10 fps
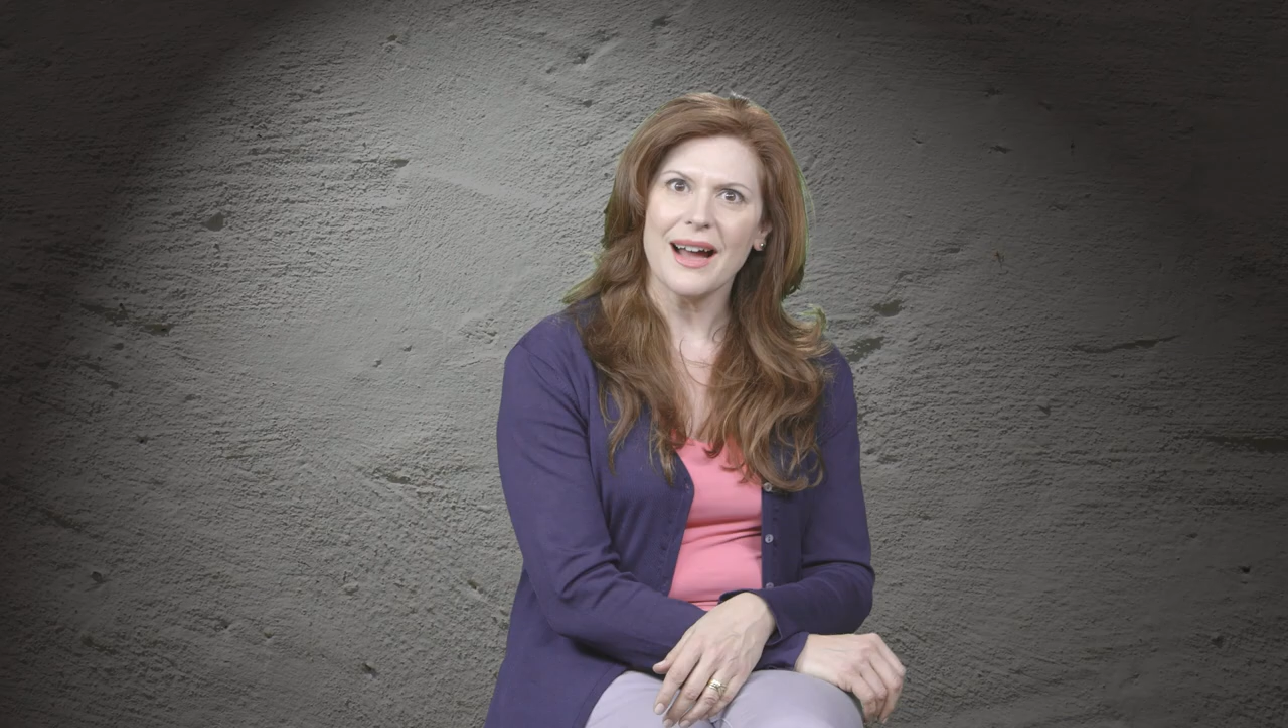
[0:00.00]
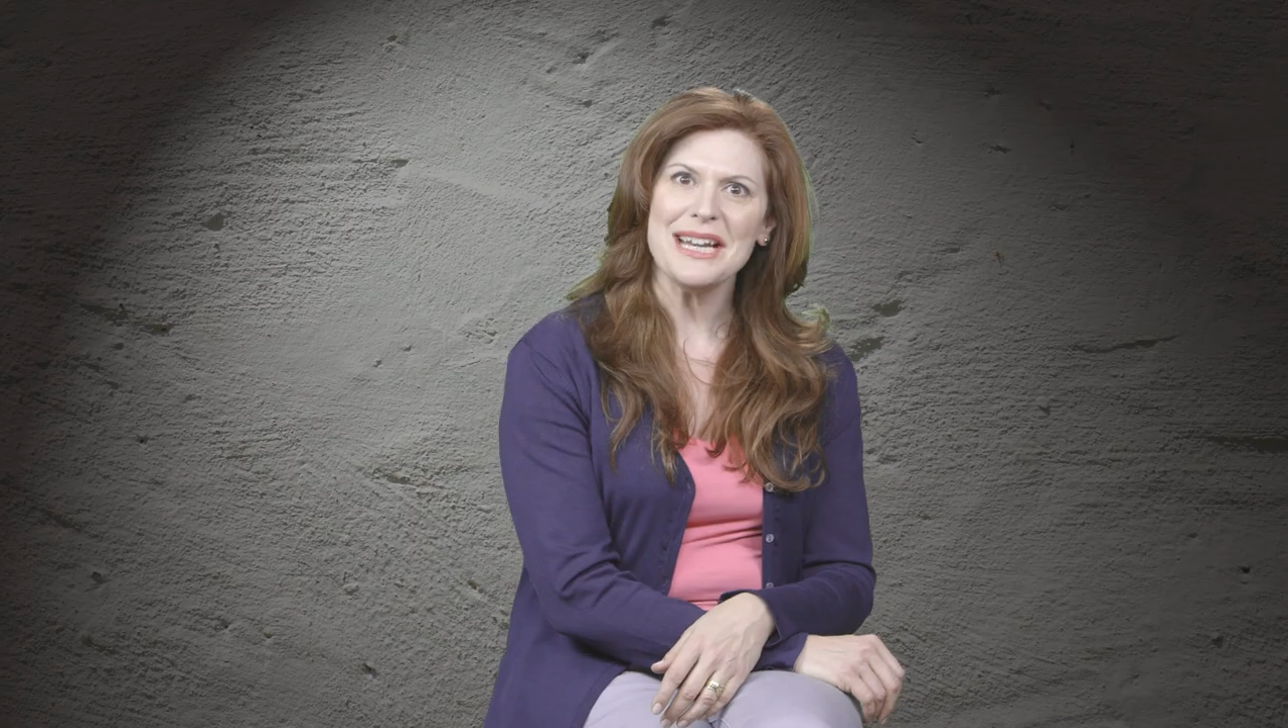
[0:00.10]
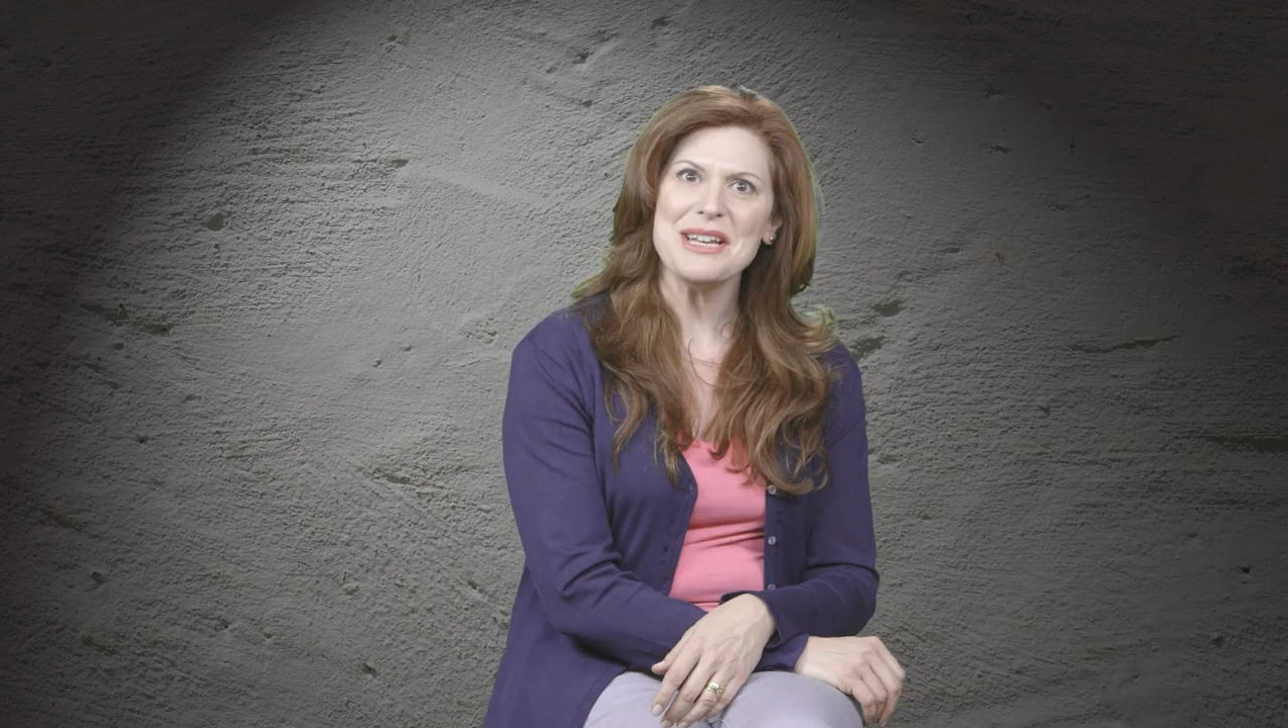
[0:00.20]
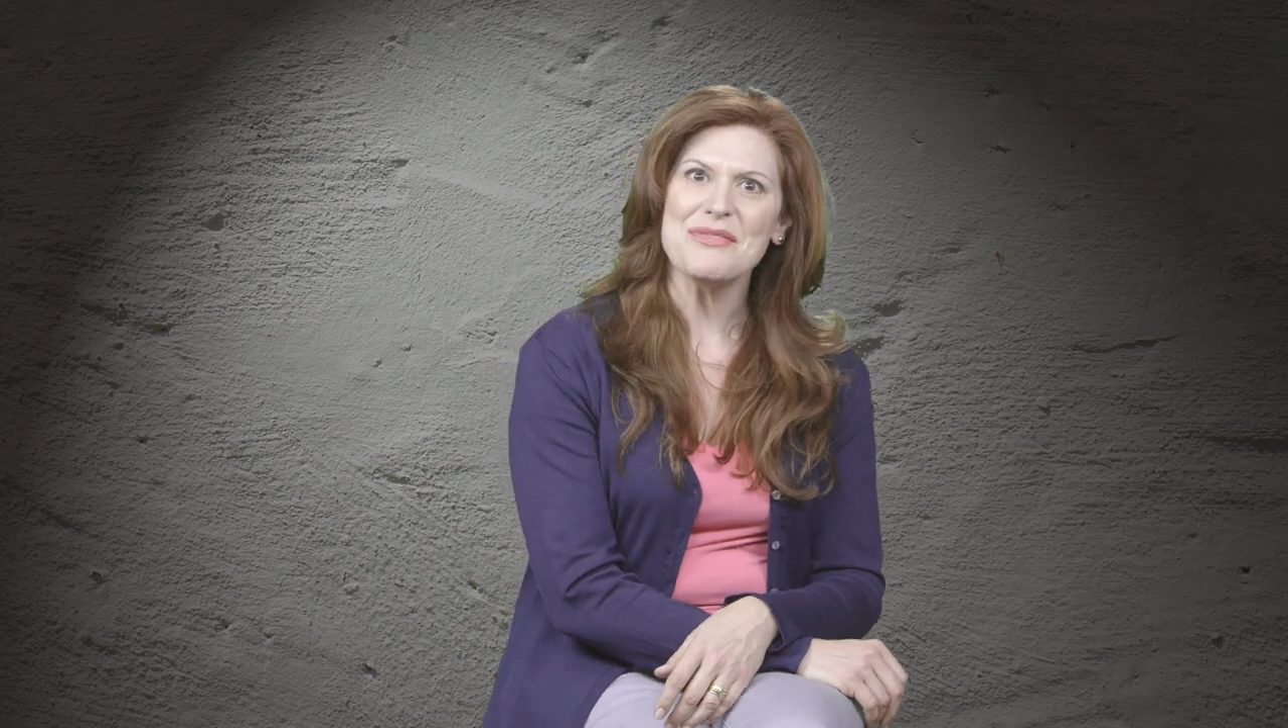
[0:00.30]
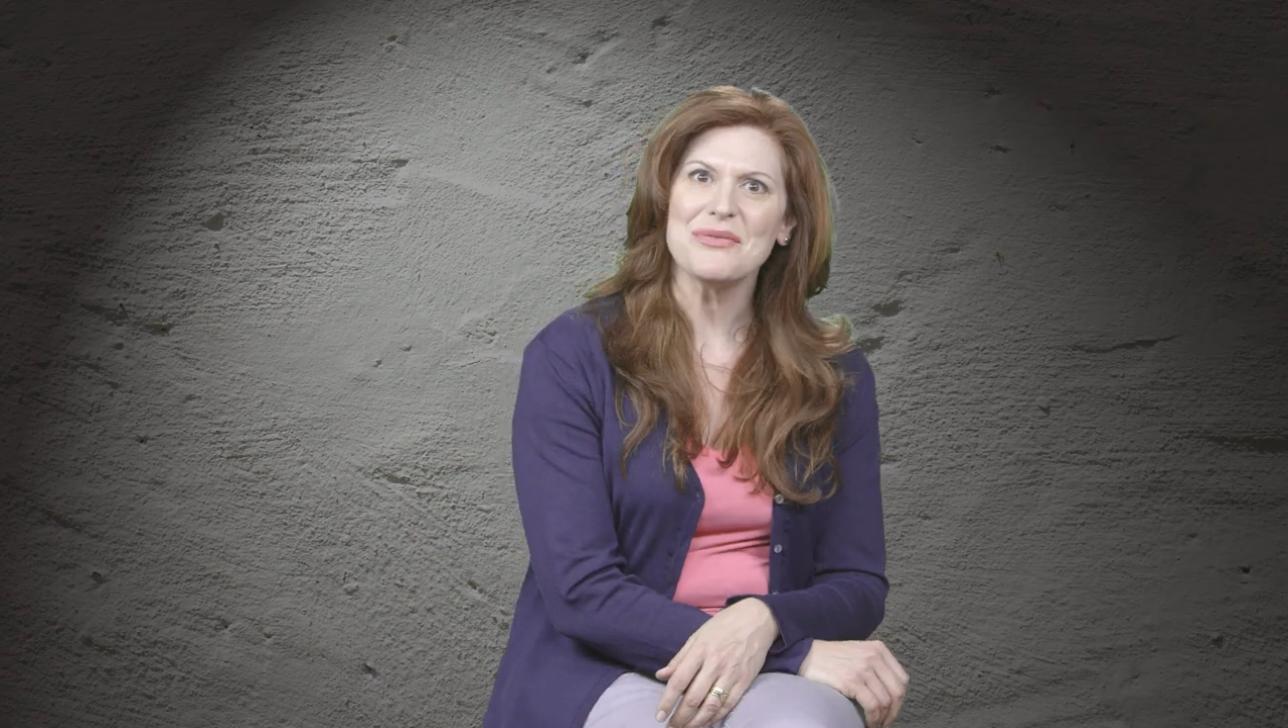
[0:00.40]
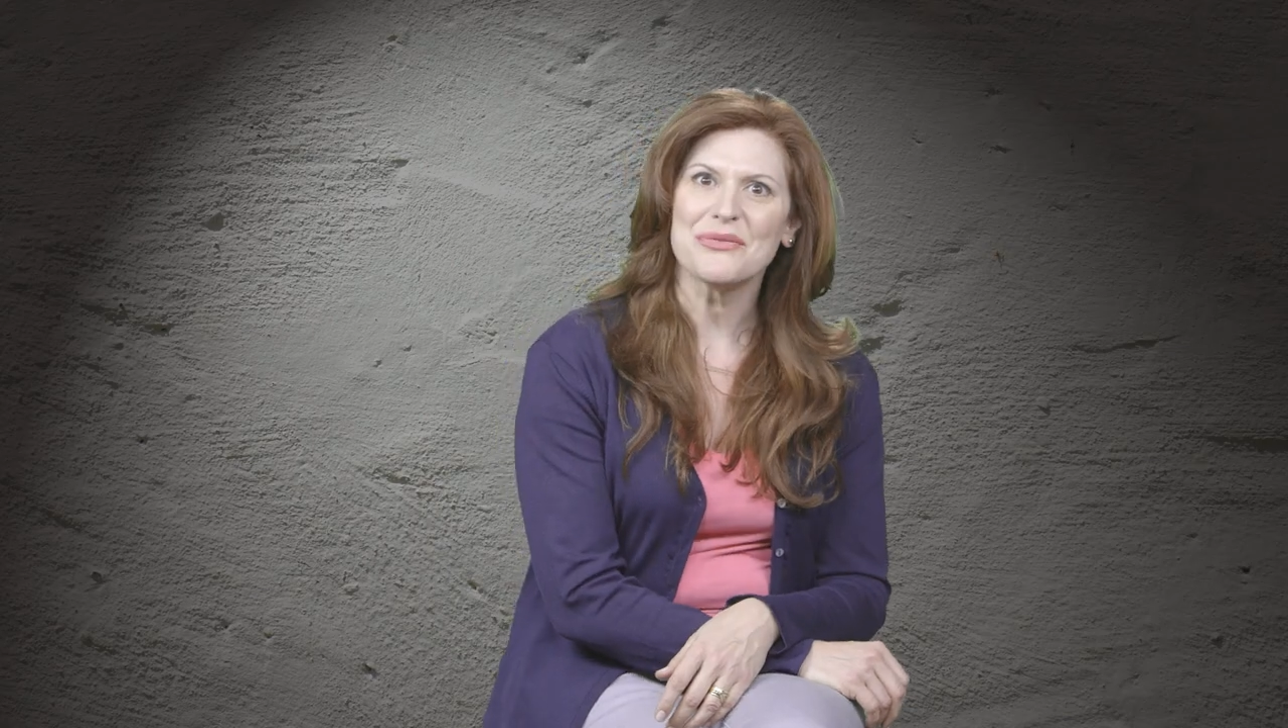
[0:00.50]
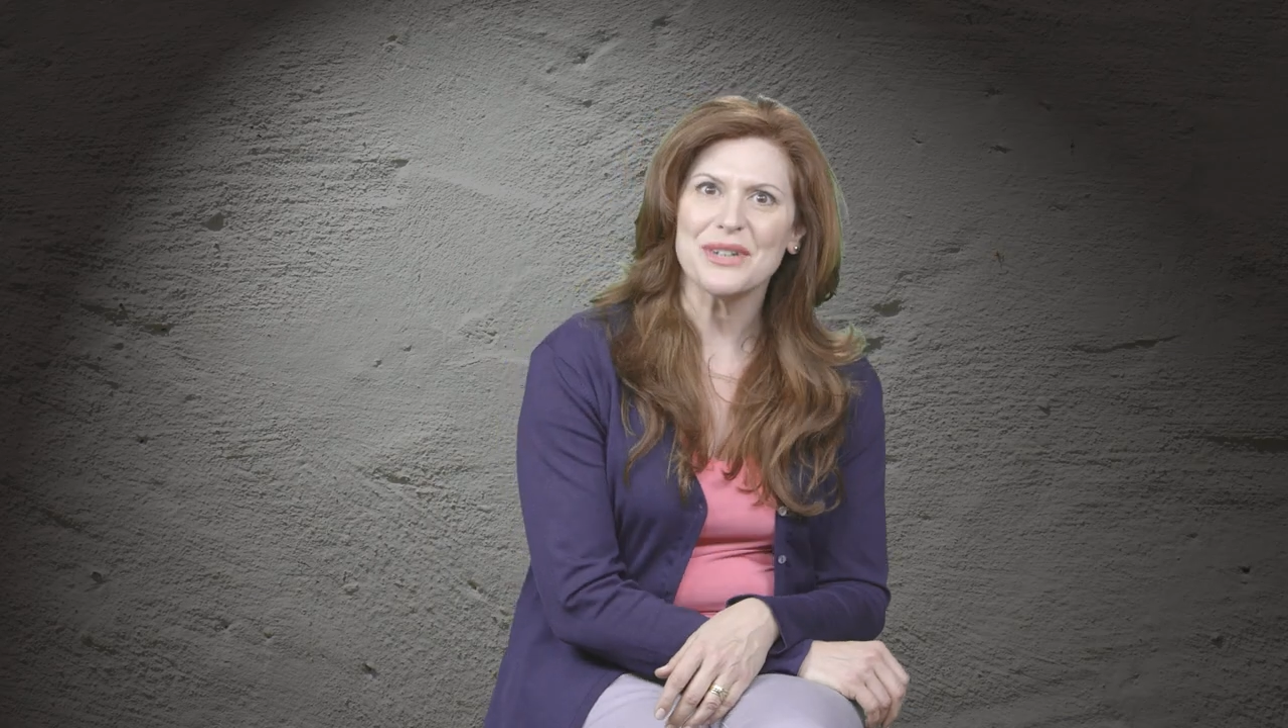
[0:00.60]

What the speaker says: I didn't even